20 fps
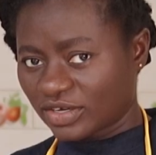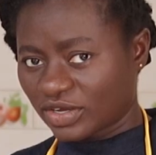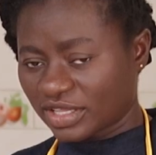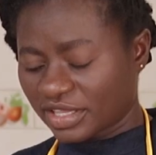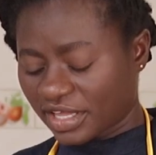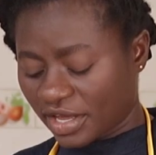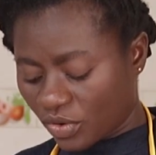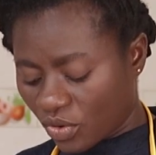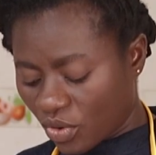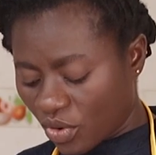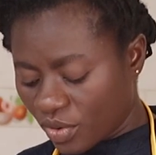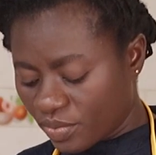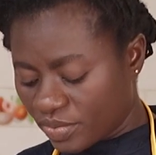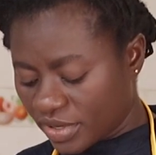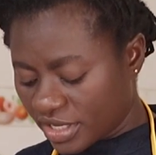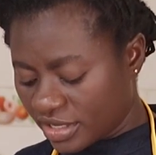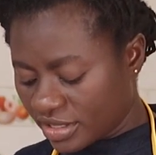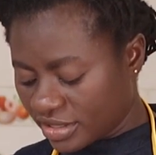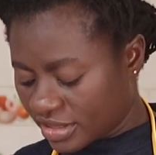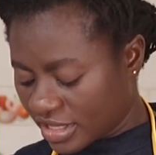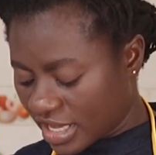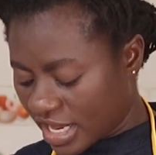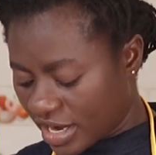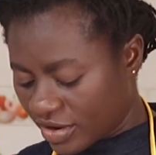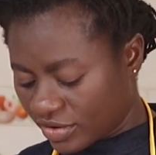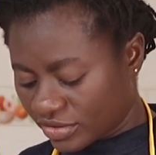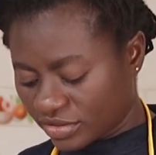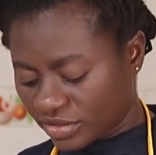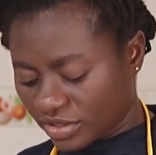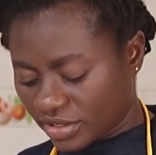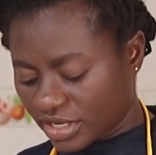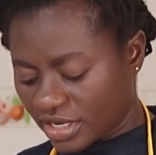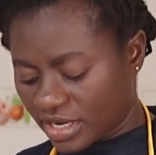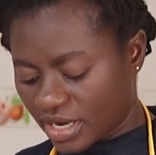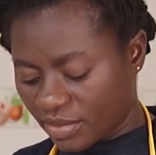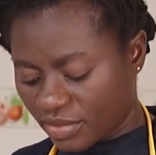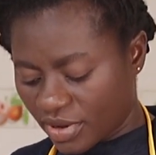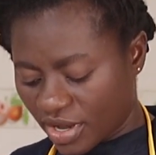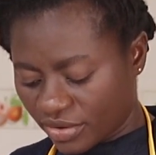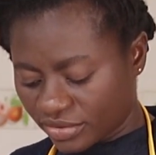the Kobe that I was talking
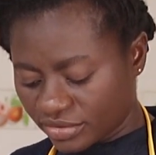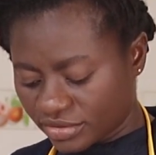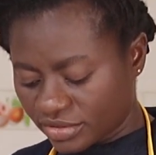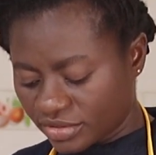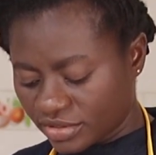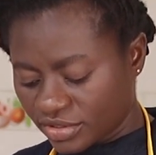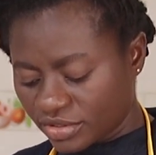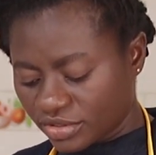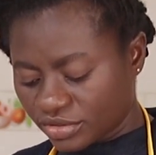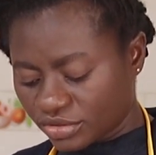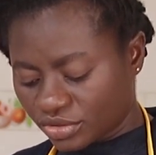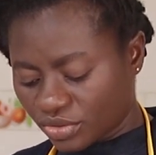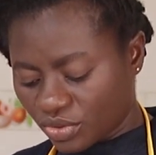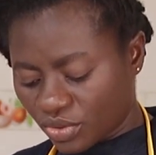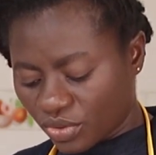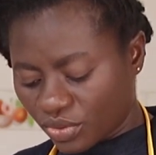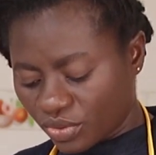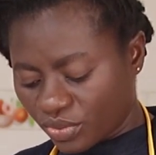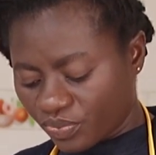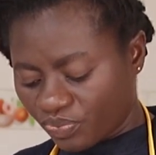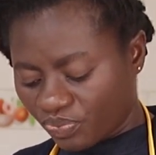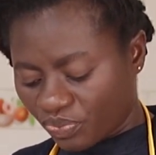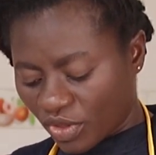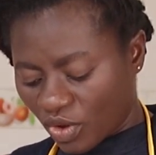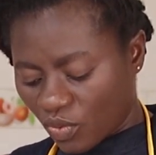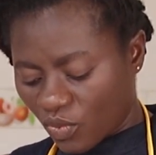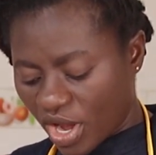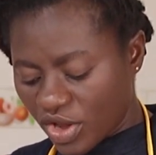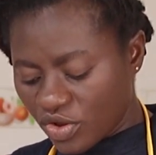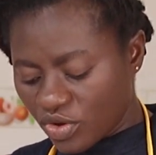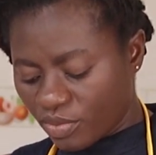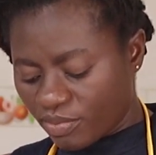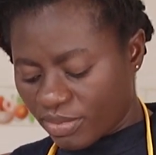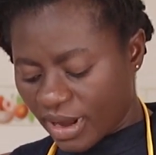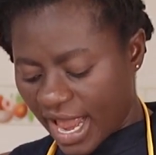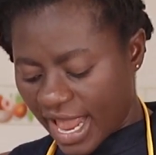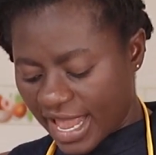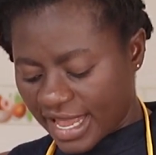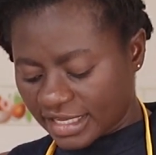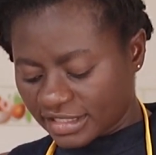about. So when you
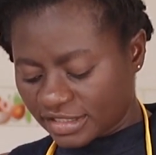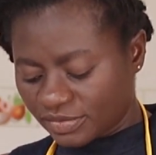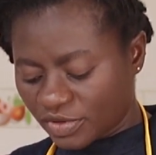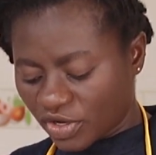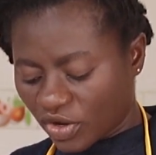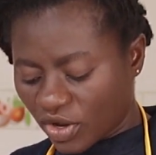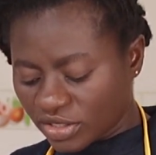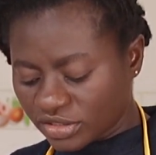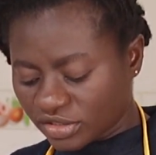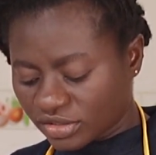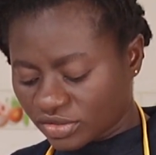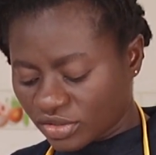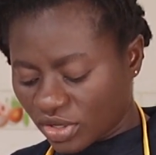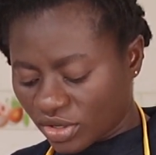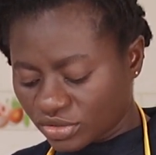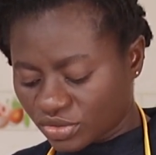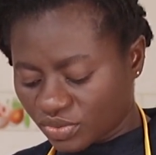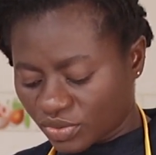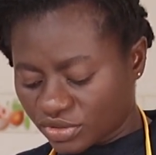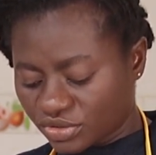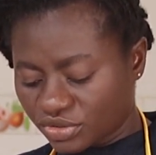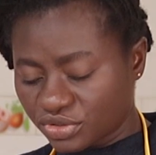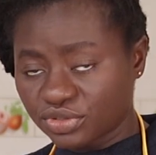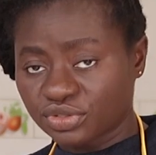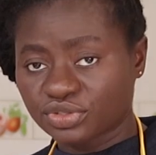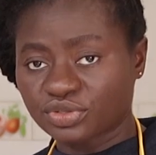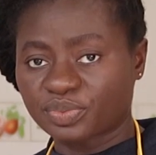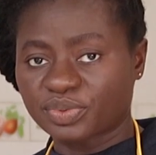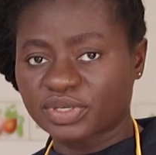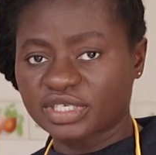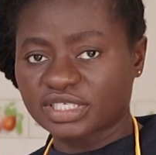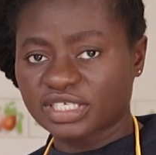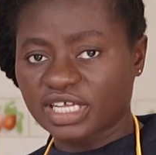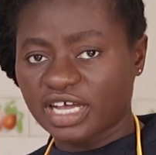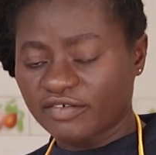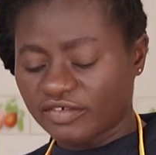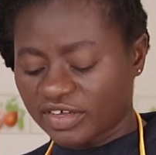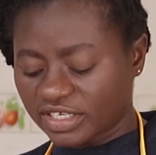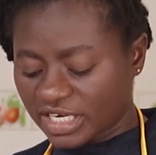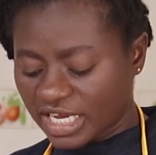buy it, because salt was used to
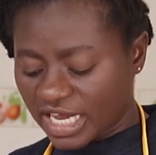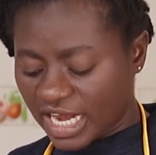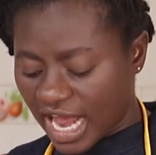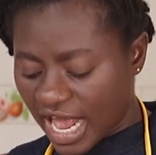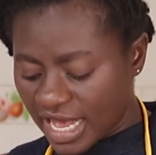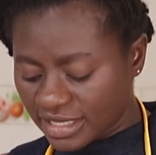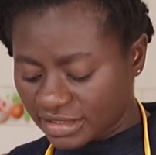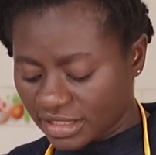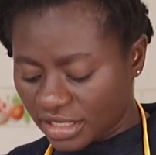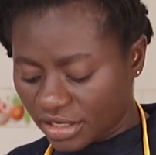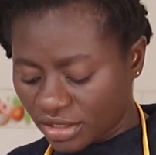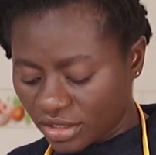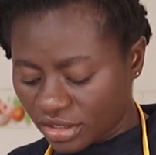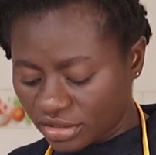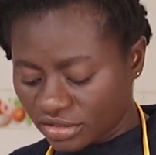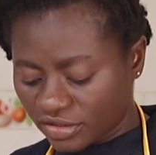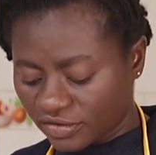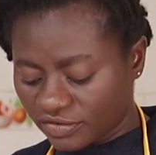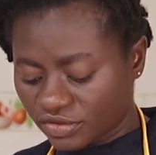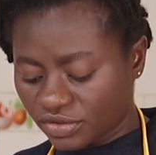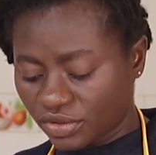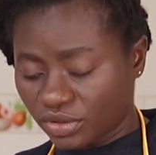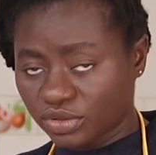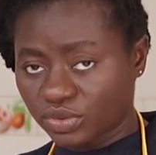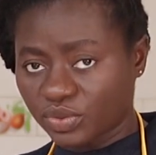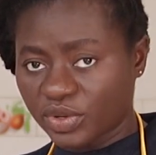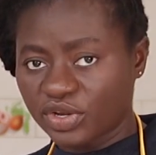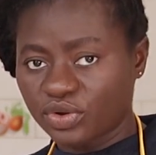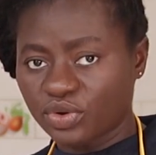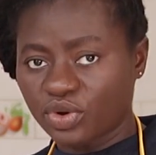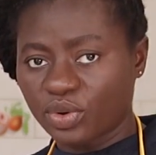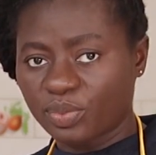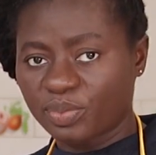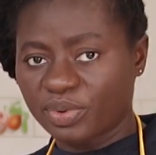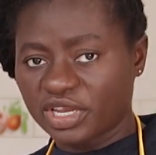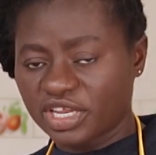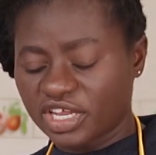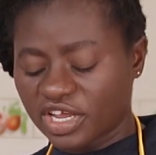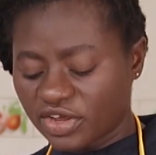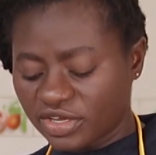preserve it, it has a lot of salt. When you
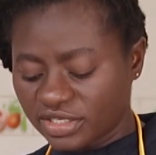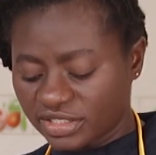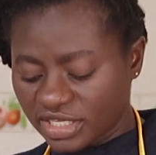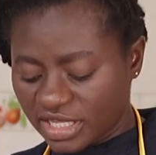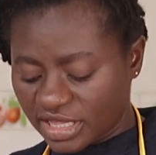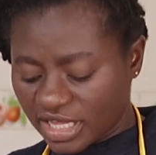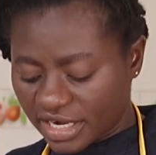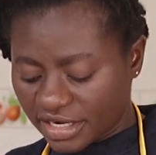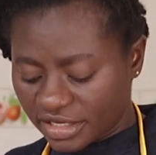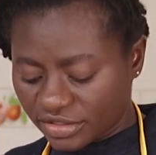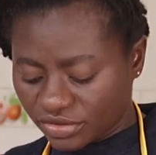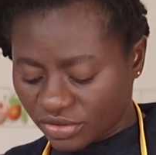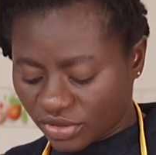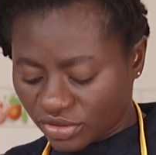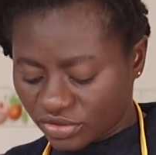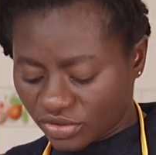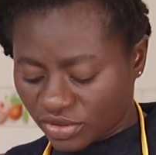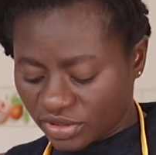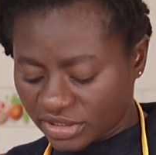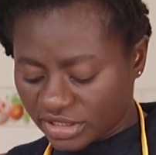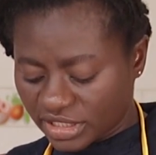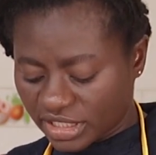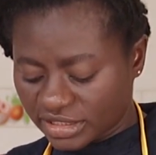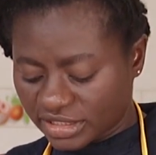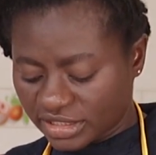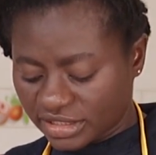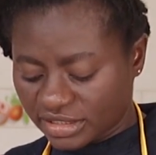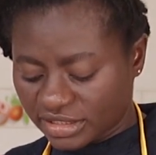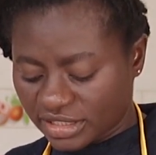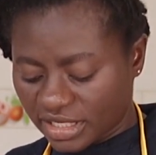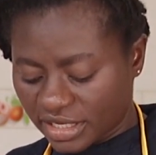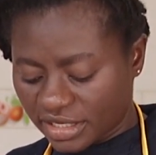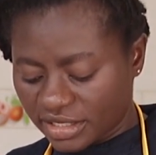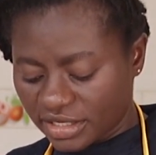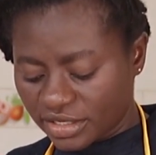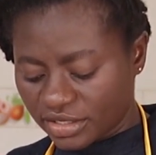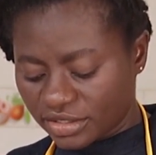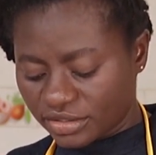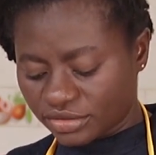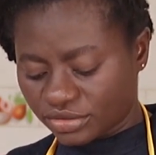open here, you see that the salt content is there.
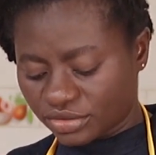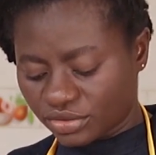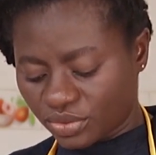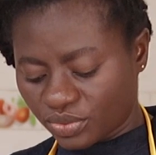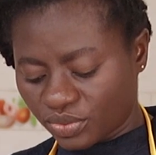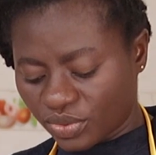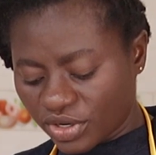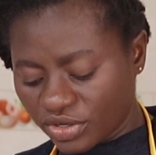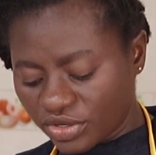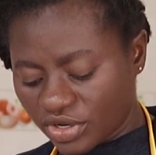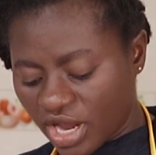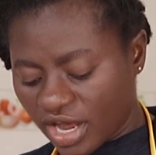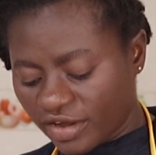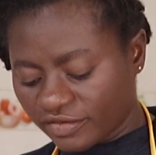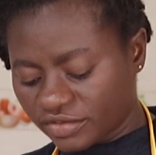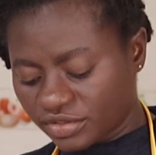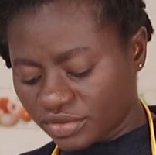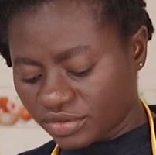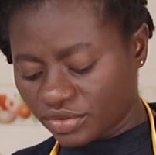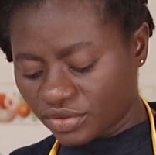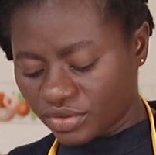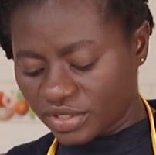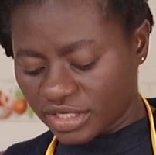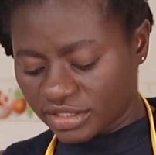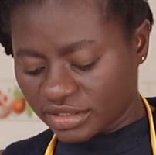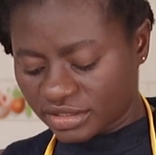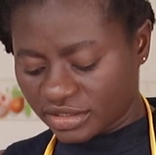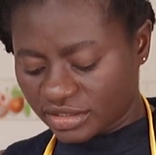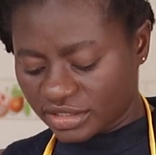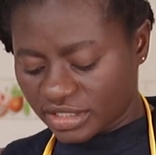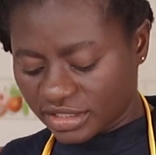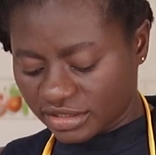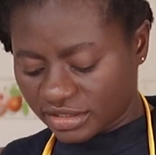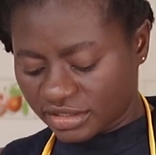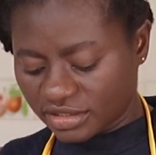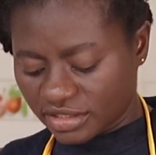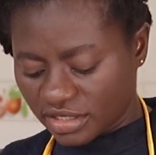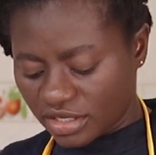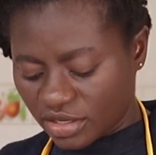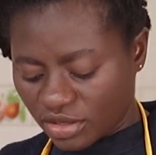So what you have to do is
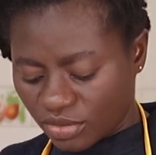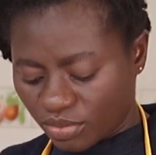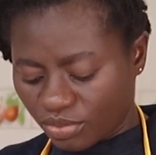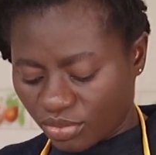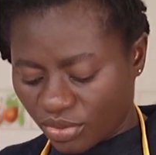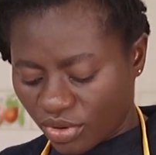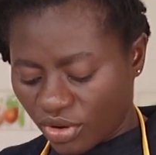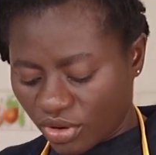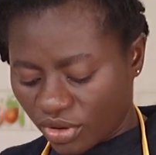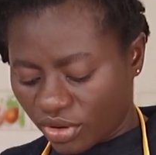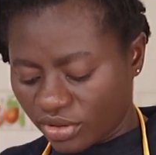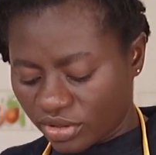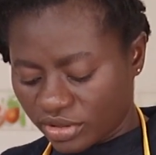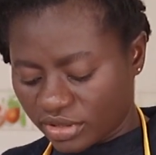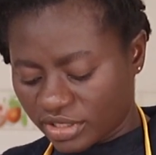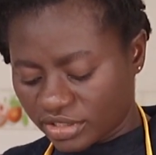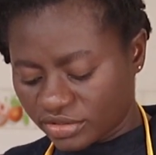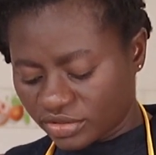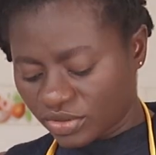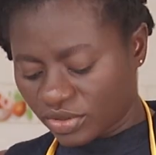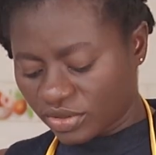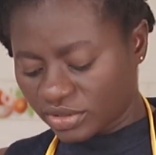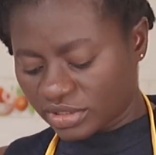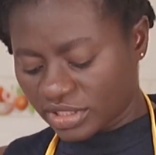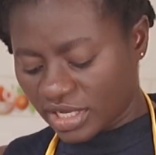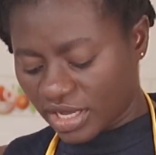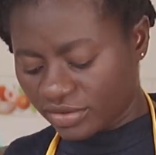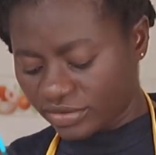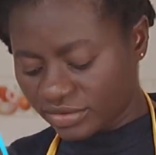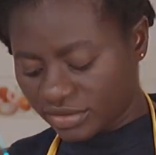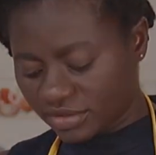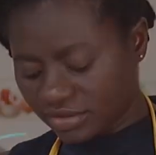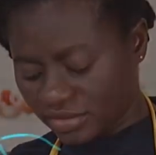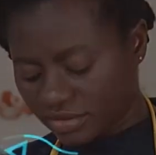just pour the salt out